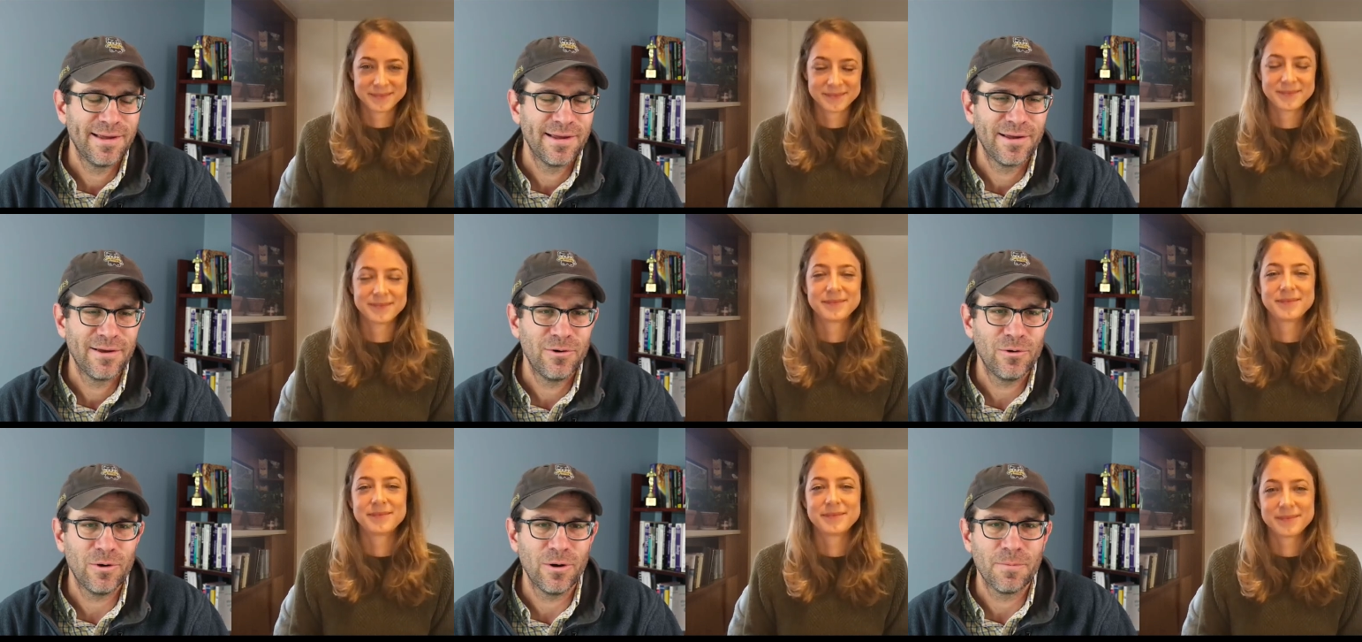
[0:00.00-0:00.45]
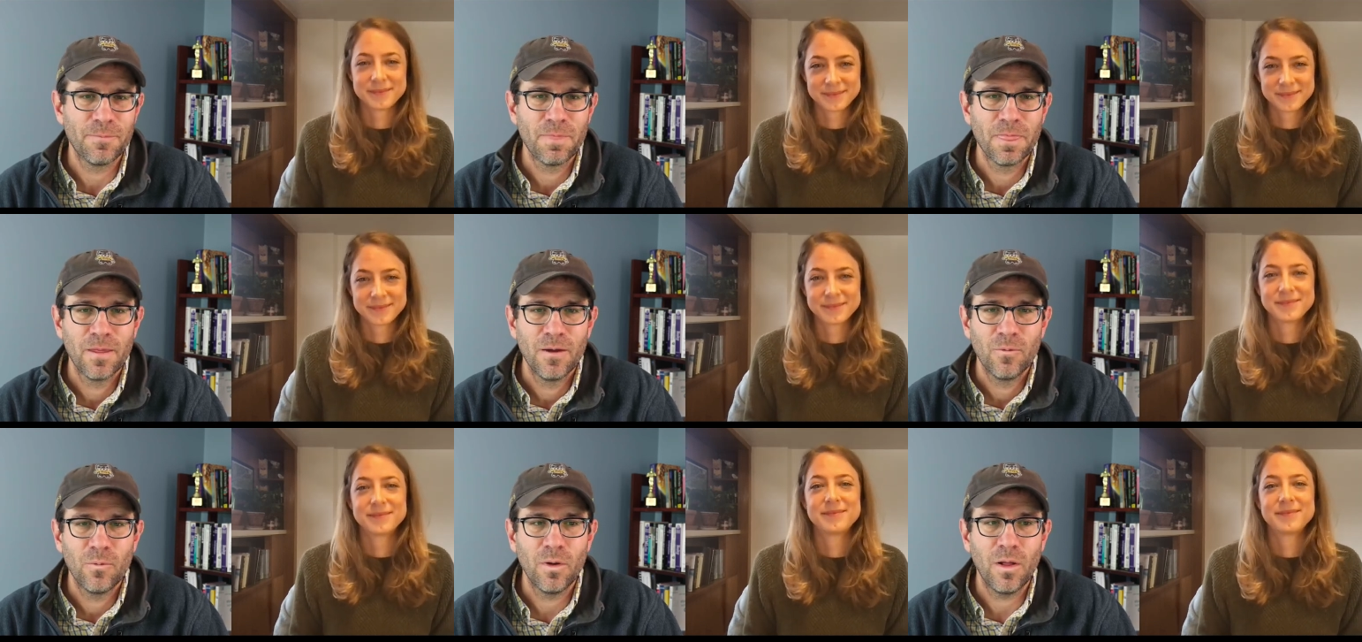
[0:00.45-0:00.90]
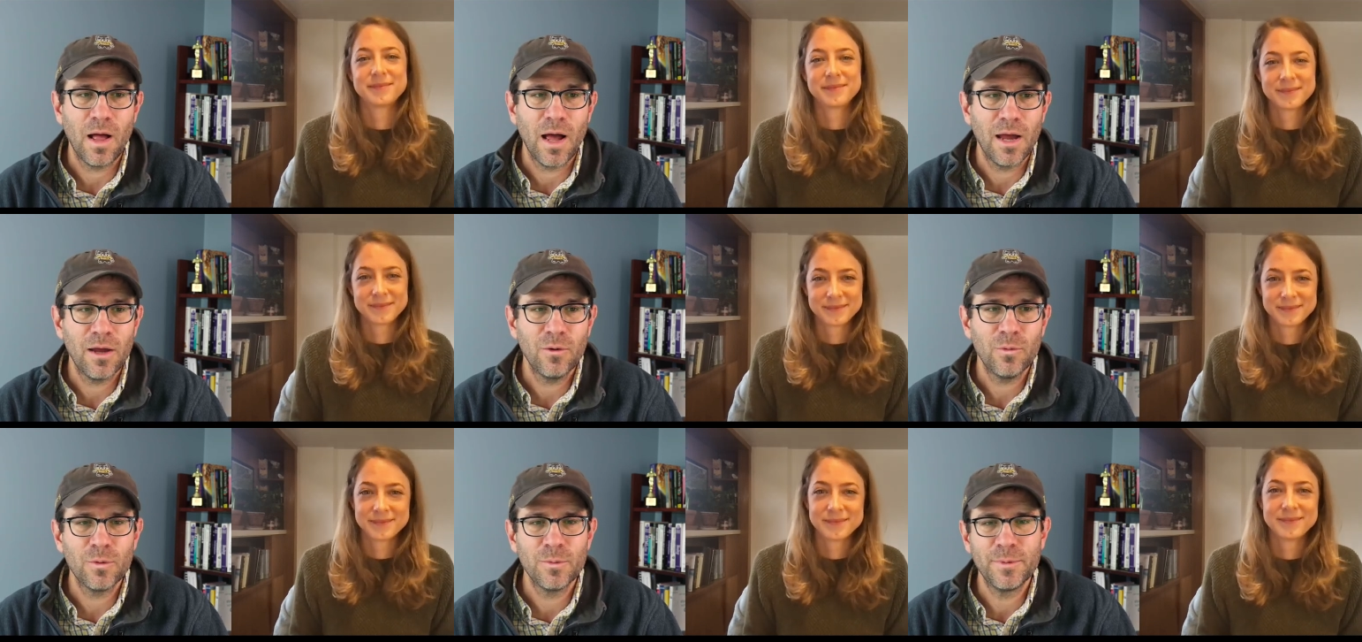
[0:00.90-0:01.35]
Speaker 1: Cool. Well,
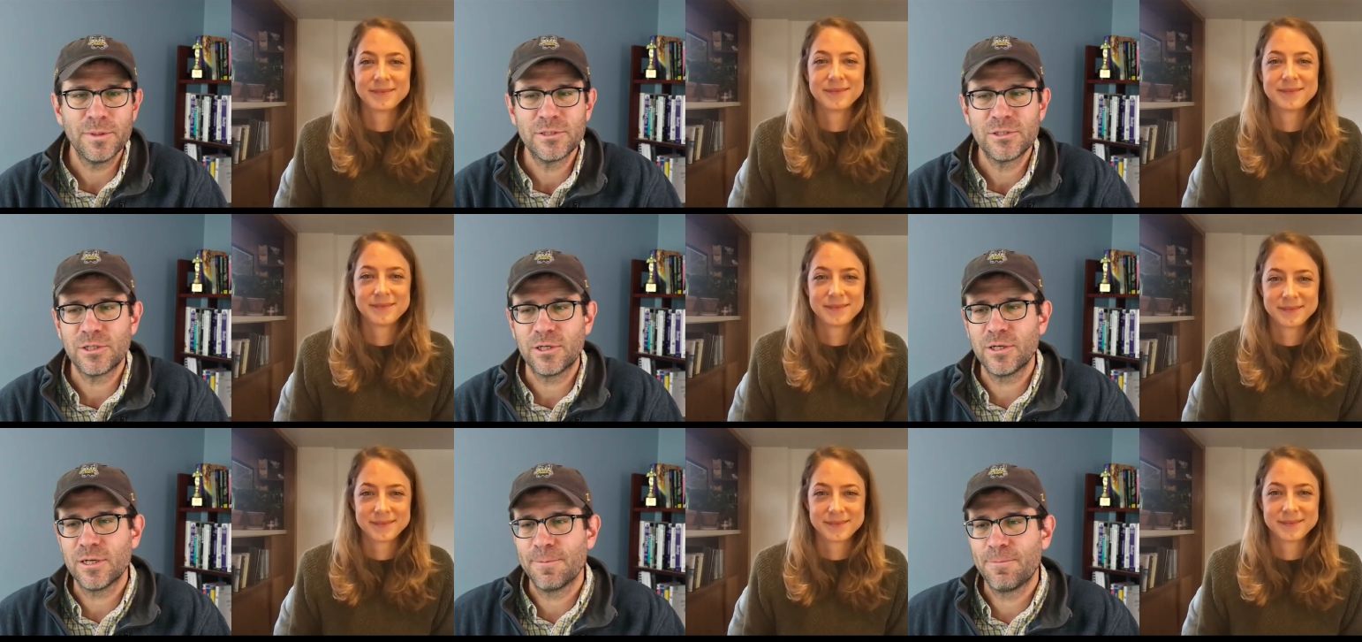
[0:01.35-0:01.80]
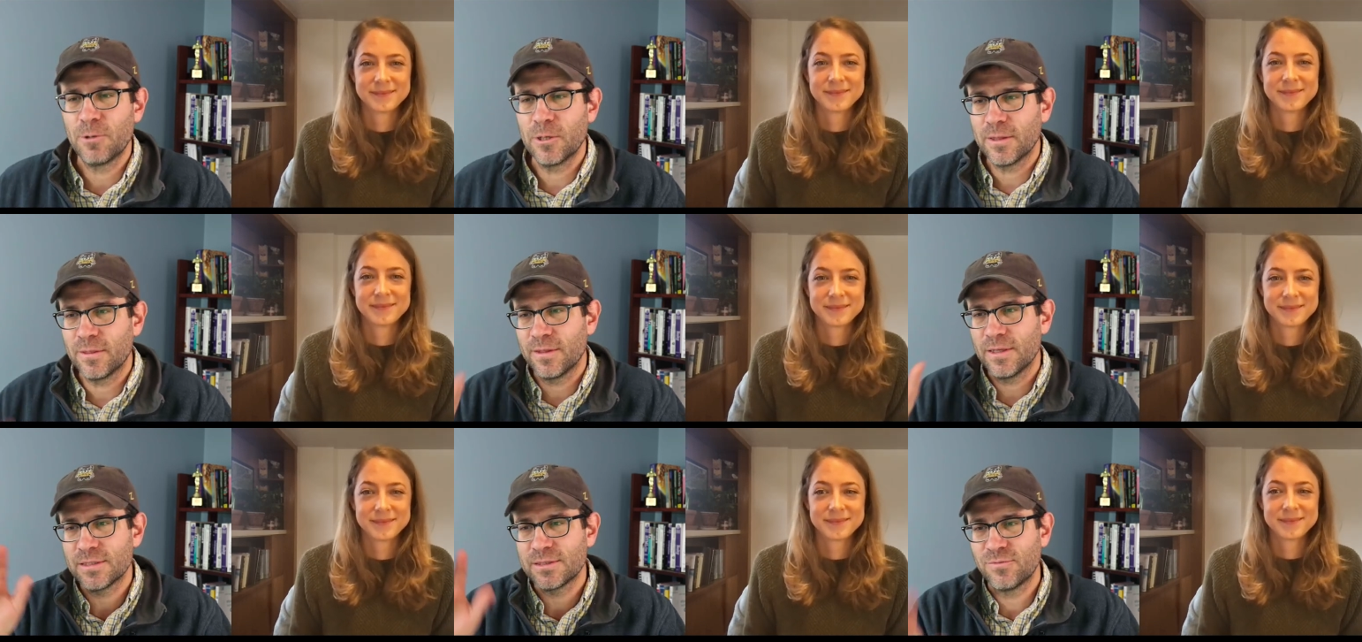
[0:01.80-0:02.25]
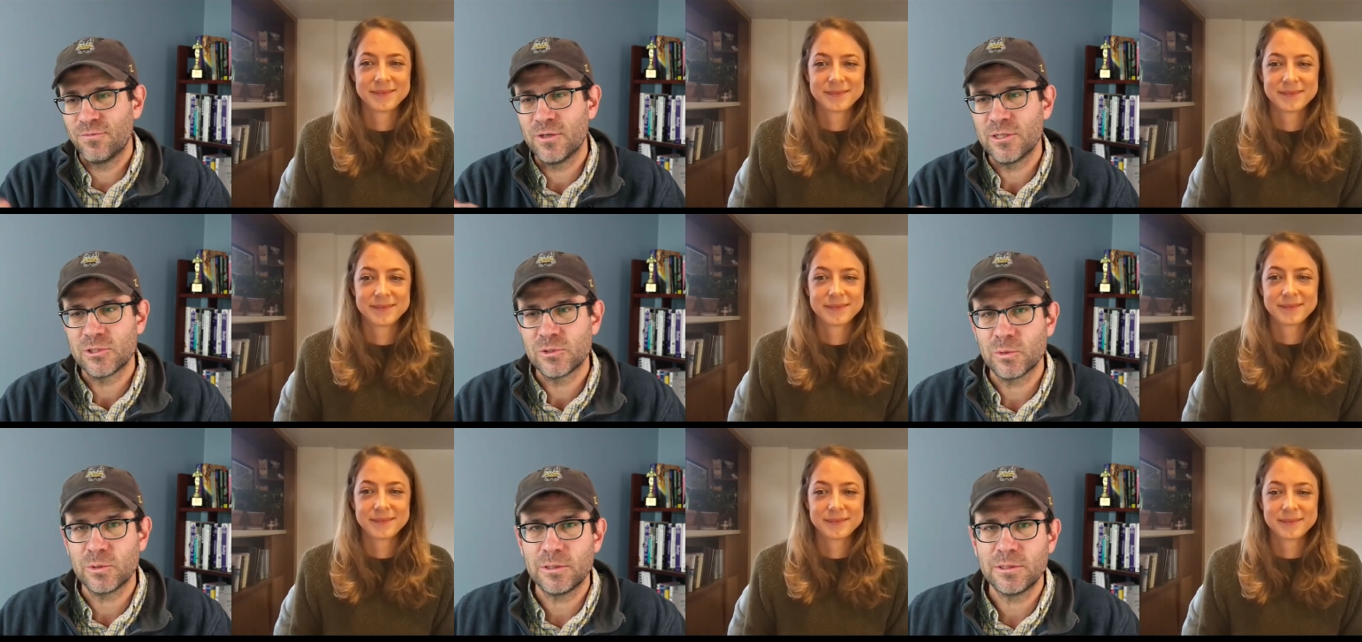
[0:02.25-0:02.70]
I will be sure to put this
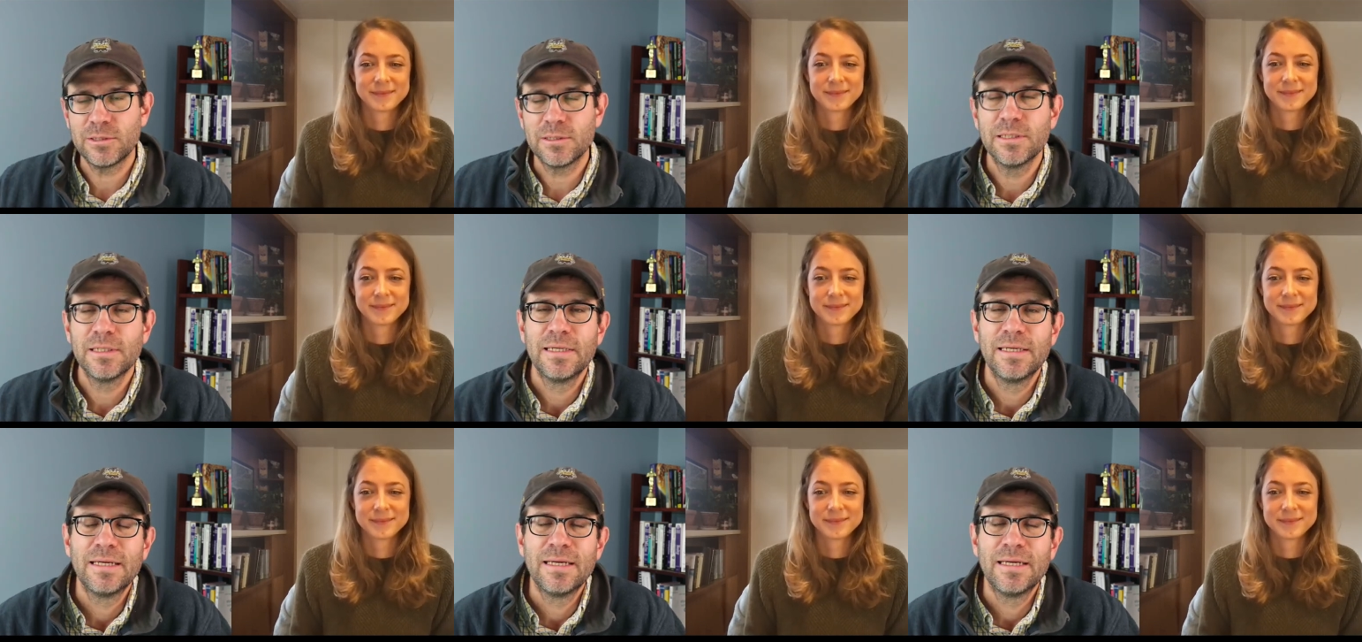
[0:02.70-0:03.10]
visual